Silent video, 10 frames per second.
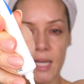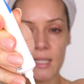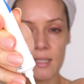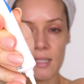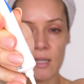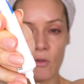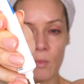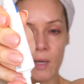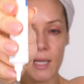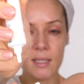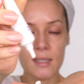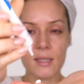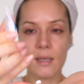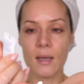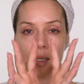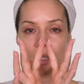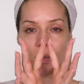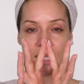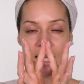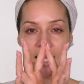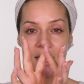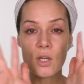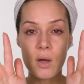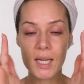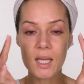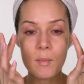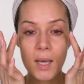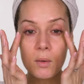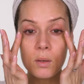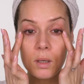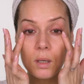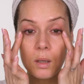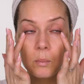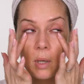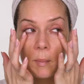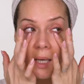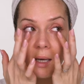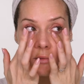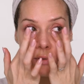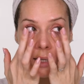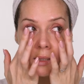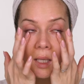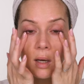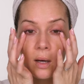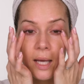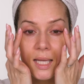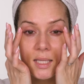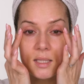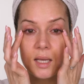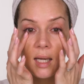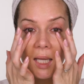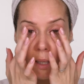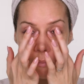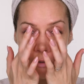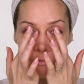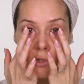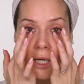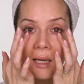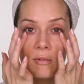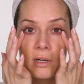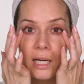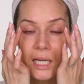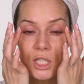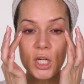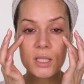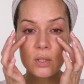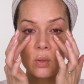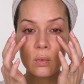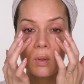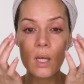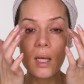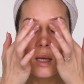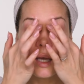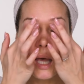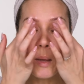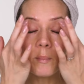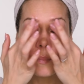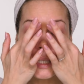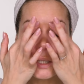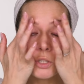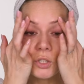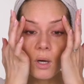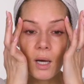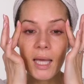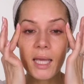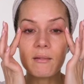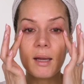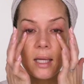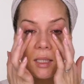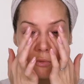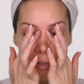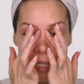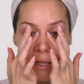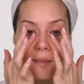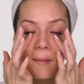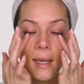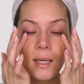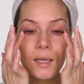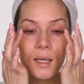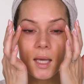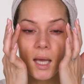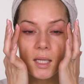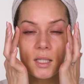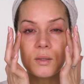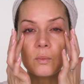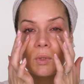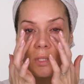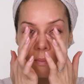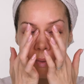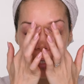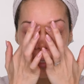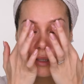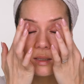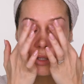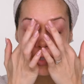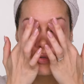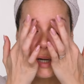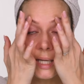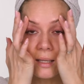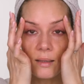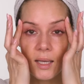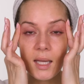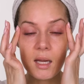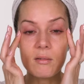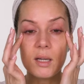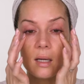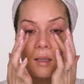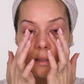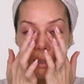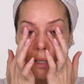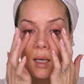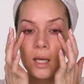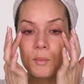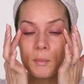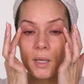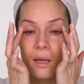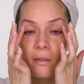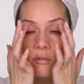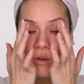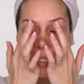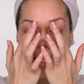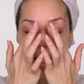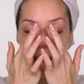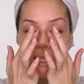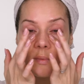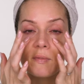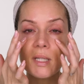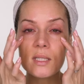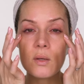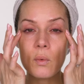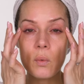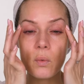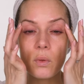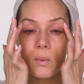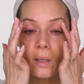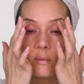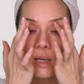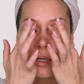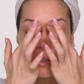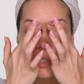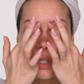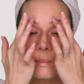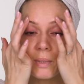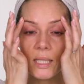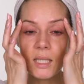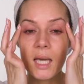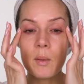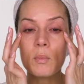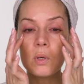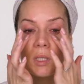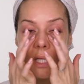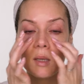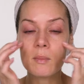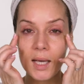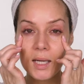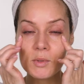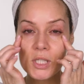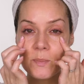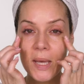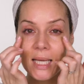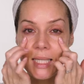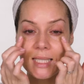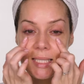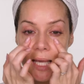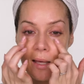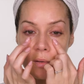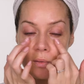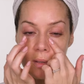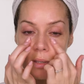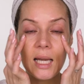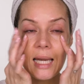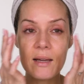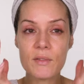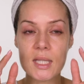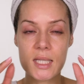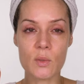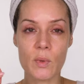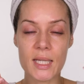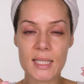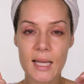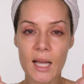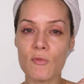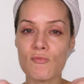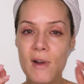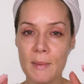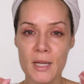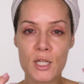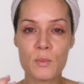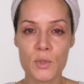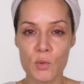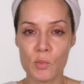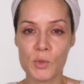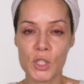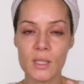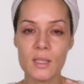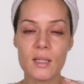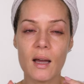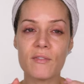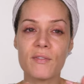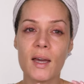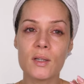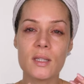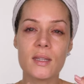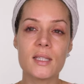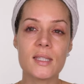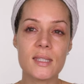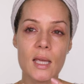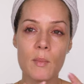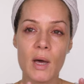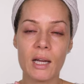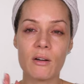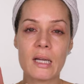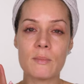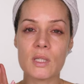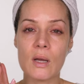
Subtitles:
essential ceramides. So I take a tiny amount, pop it around the eyes, and again, be really, really gentle because your eye area is really thin and you don't want to be dragging that area. I'm going 360 with it, so all the way around, top lid and bottom, and I'm just patting it down. I love that this one is like a rapid absorption. I found that some eye creams